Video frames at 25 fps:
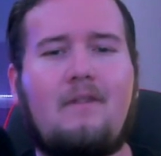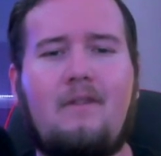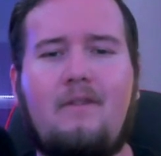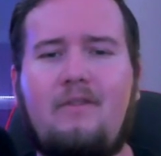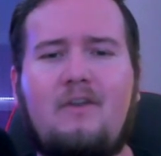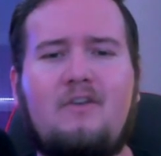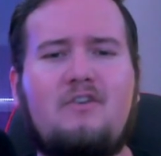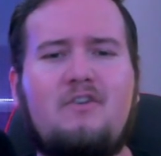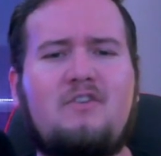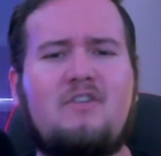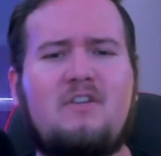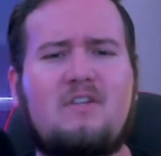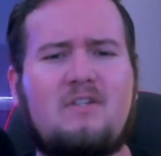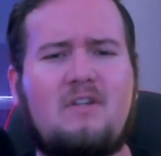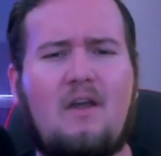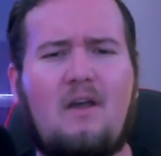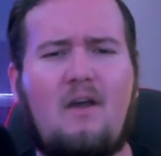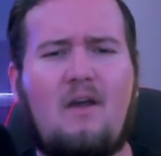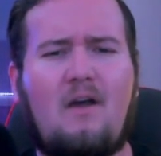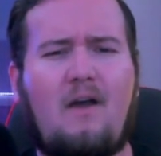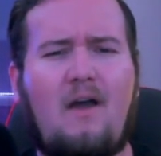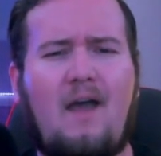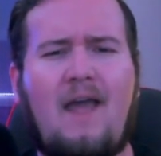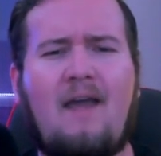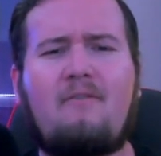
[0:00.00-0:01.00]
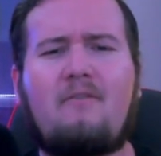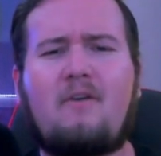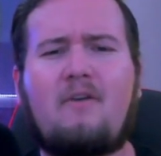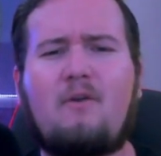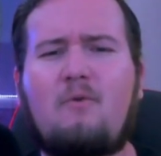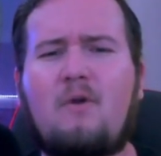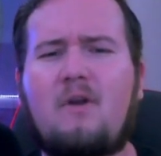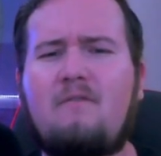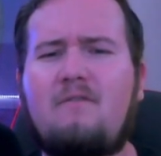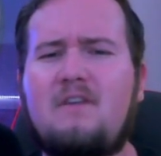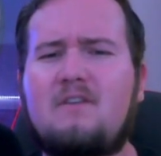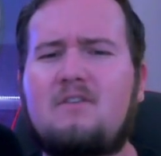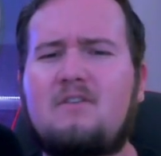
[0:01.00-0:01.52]
There's just every one
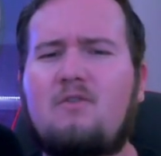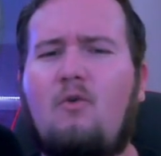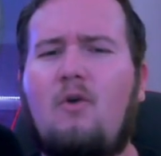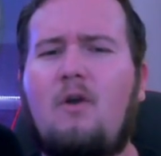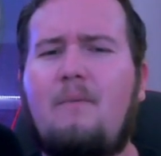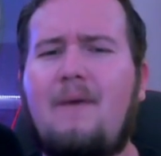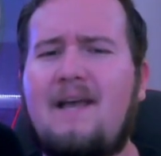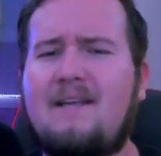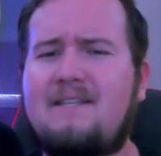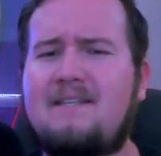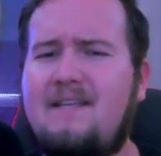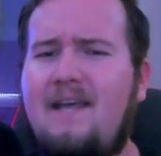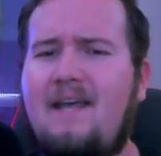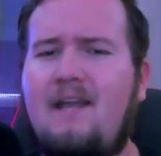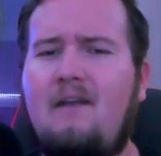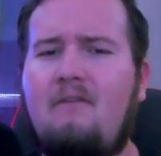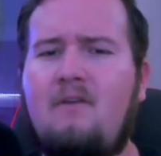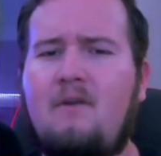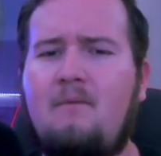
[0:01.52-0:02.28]
of these quarterbacks ahead of